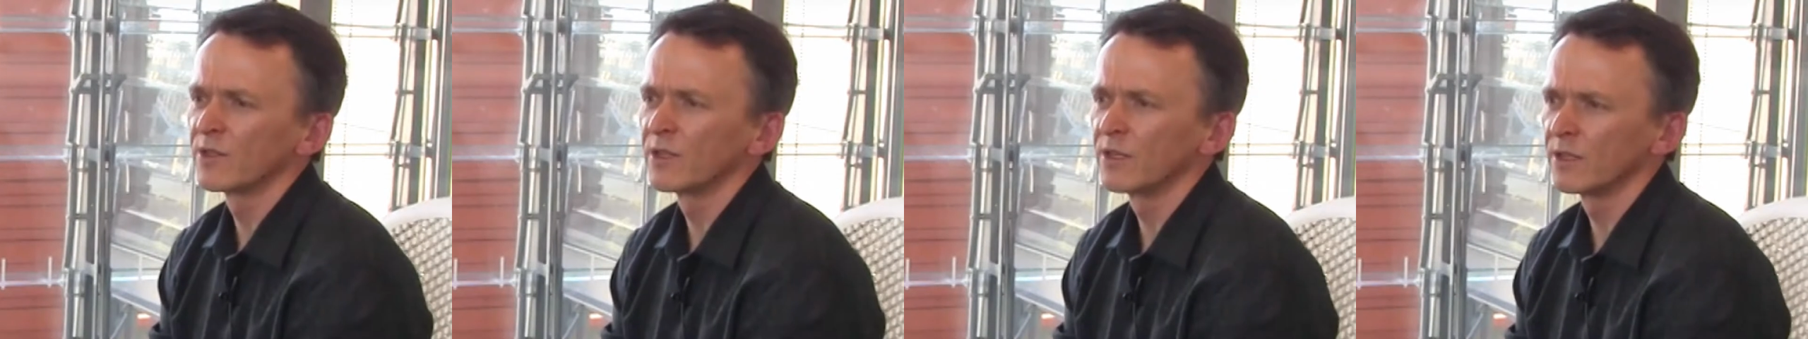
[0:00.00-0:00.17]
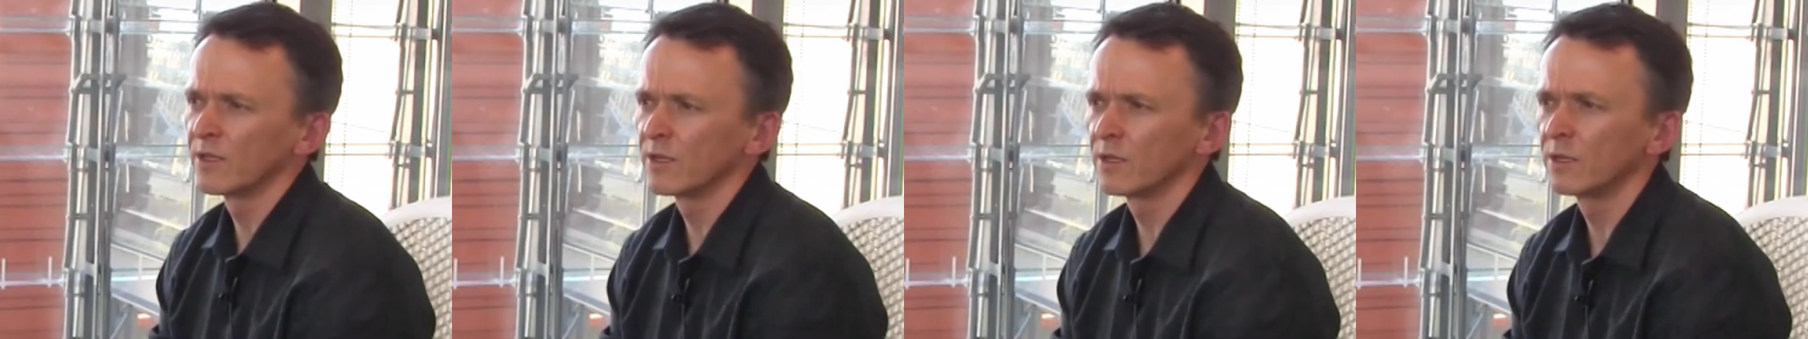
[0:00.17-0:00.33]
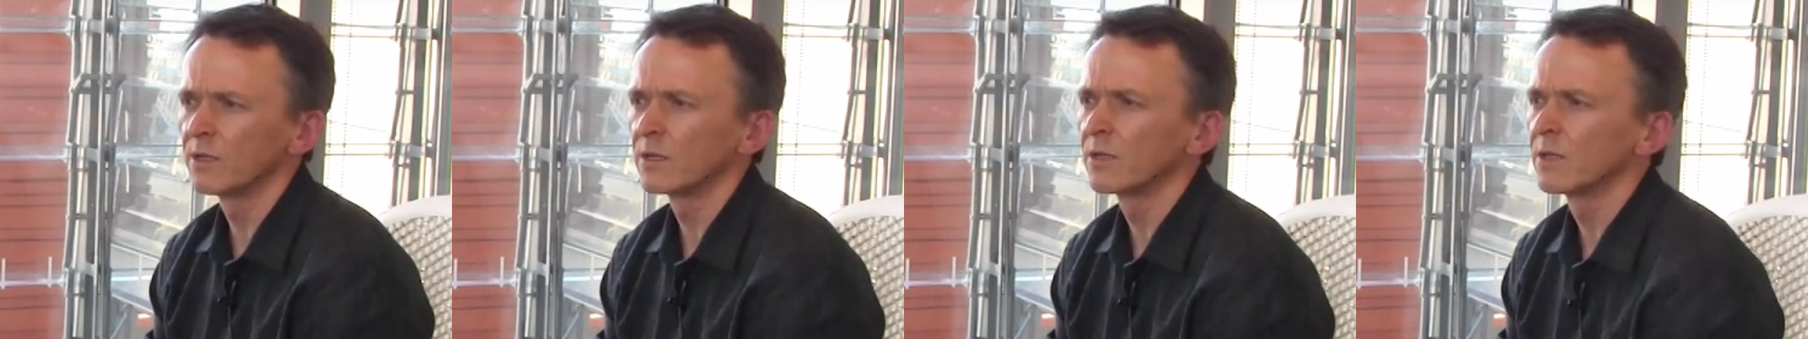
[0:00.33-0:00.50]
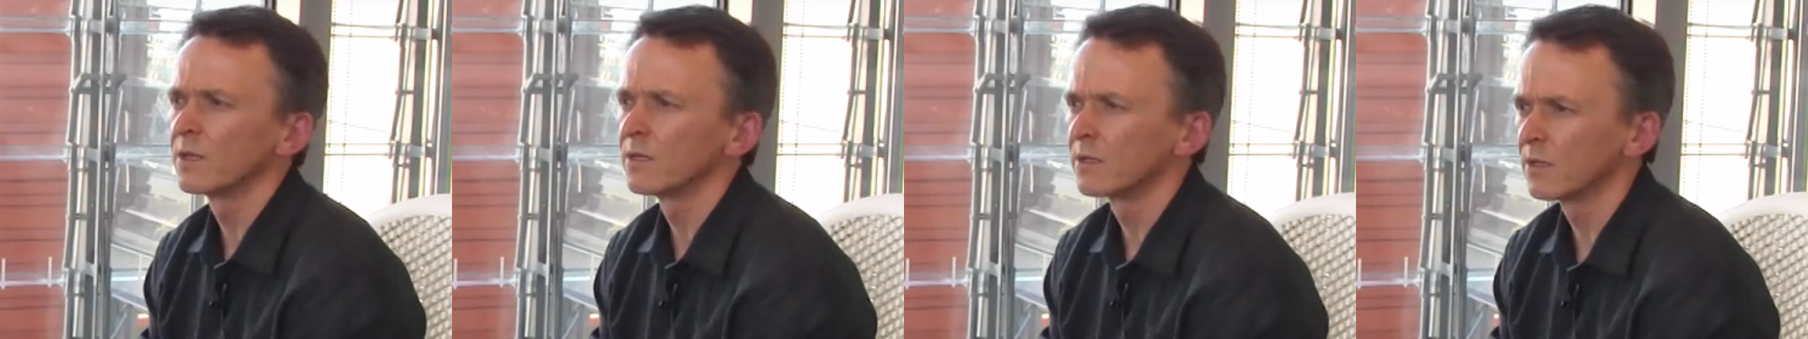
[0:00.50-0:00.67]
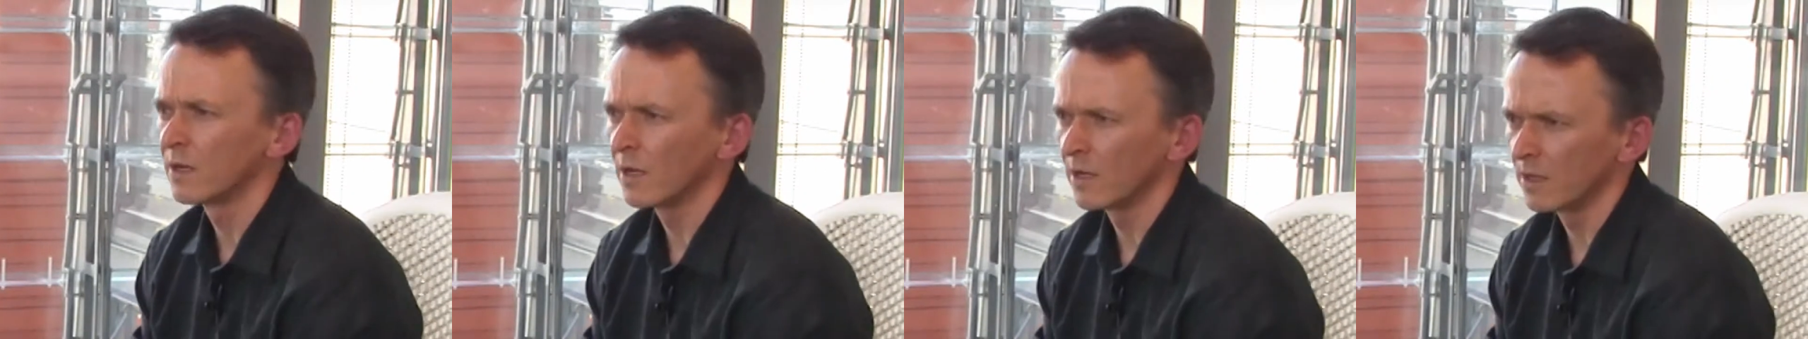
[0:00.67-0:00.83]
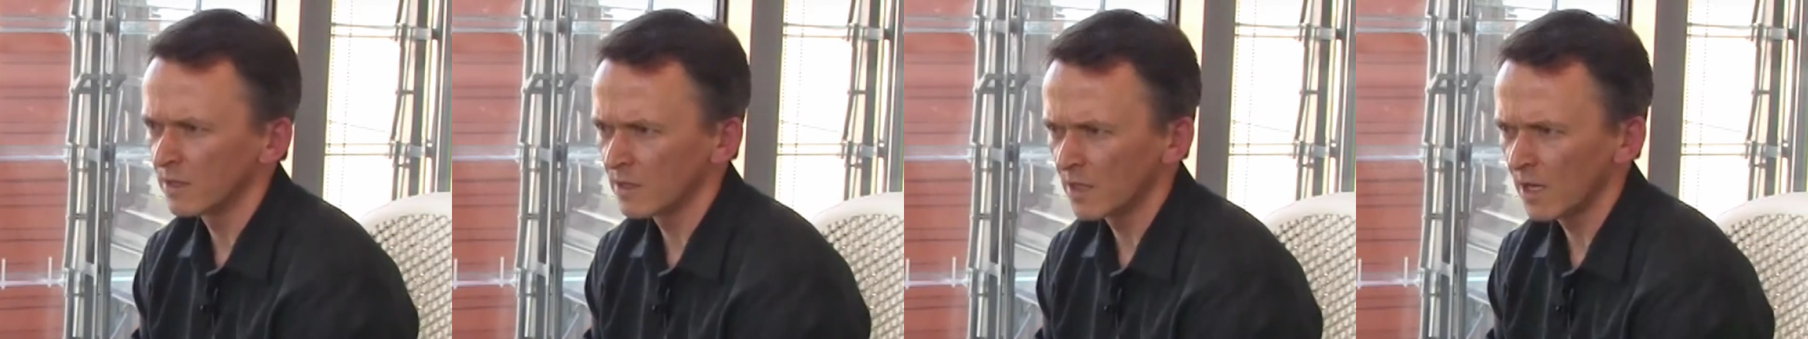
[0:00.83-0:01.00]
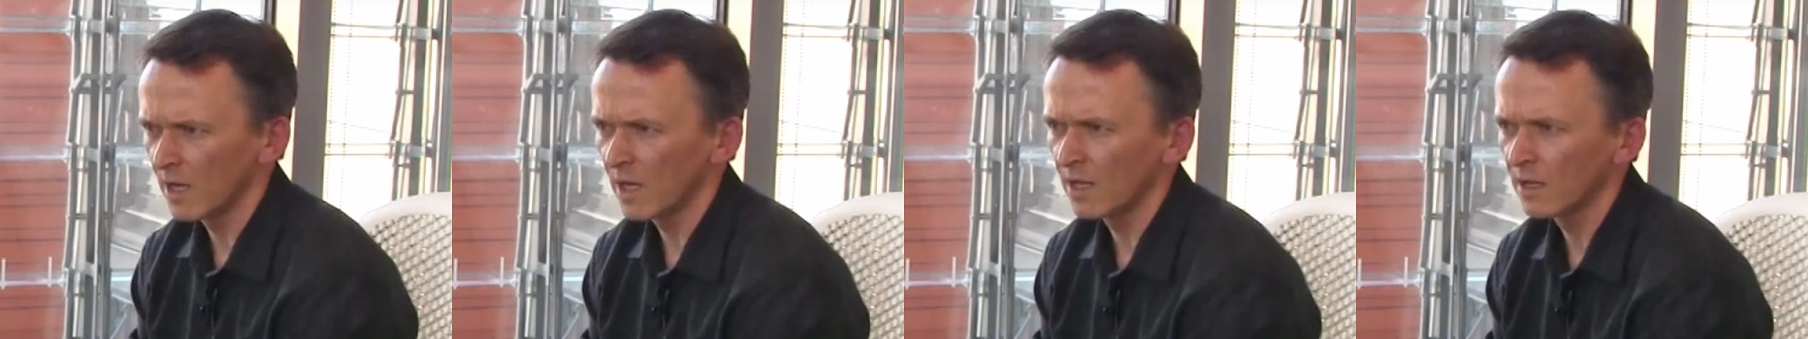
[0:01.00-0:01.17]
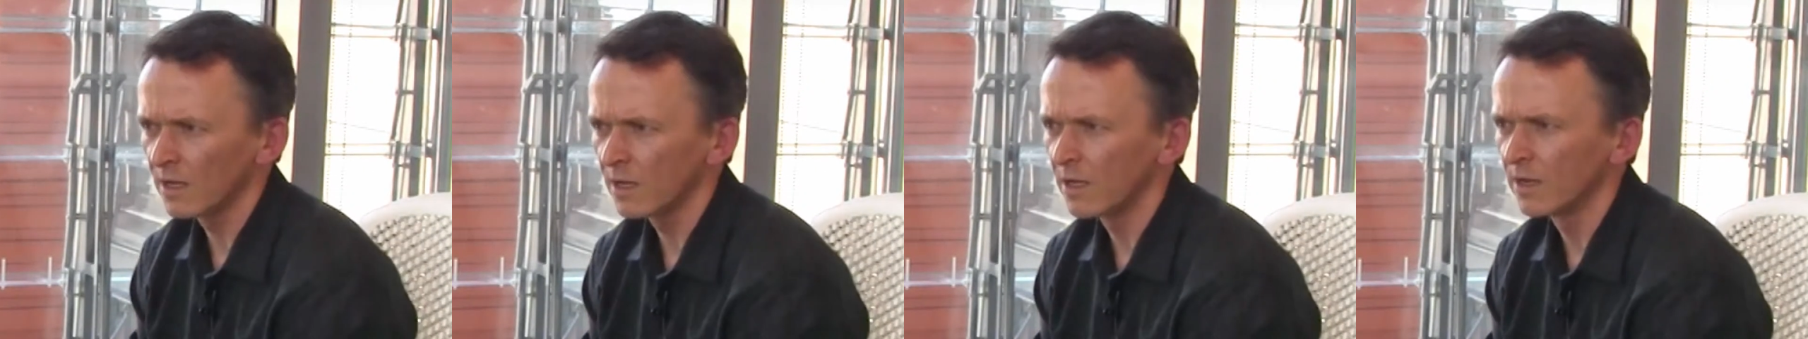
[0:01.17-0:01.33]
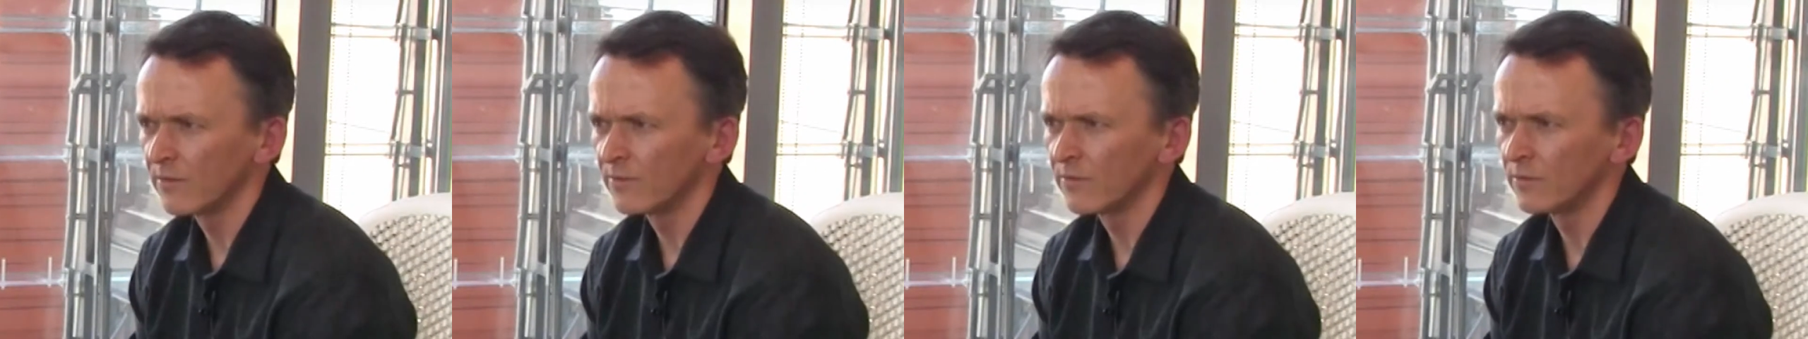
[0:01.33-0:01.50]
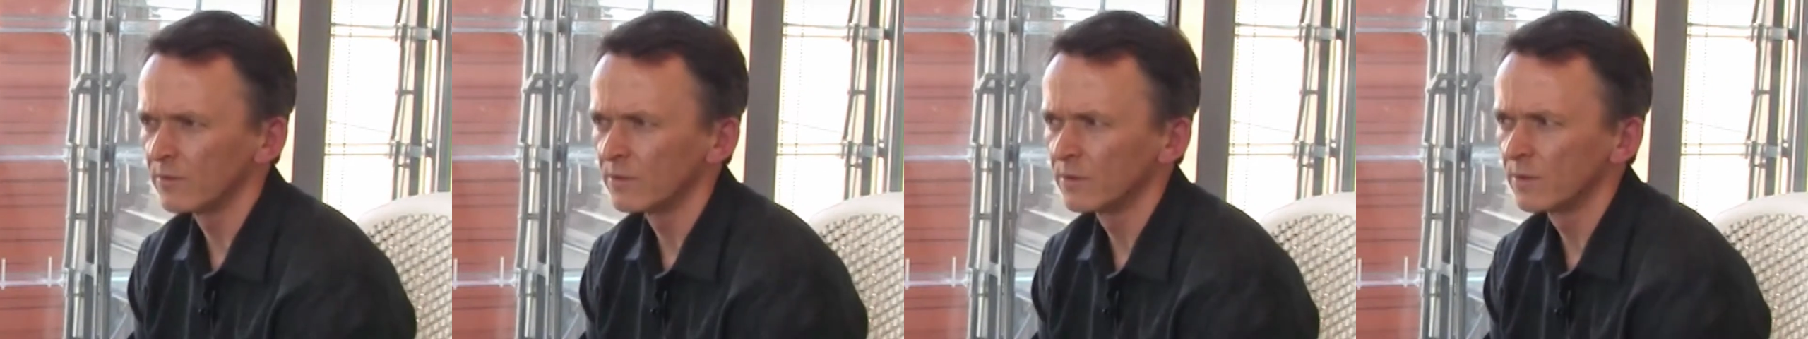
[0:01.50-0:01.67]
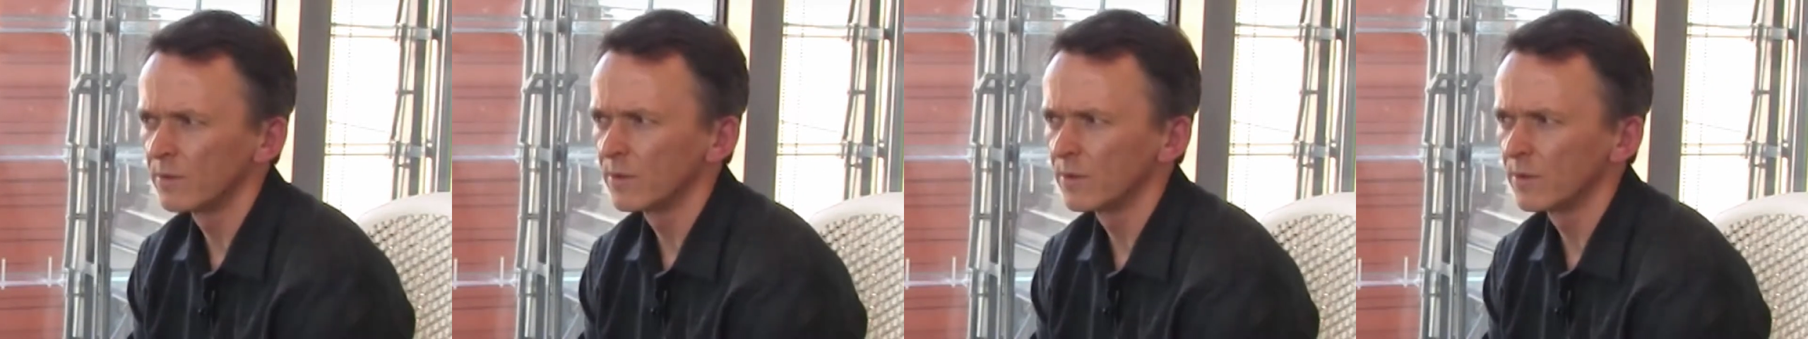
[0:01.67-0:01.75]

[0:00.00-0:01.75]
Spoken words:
you look at that level.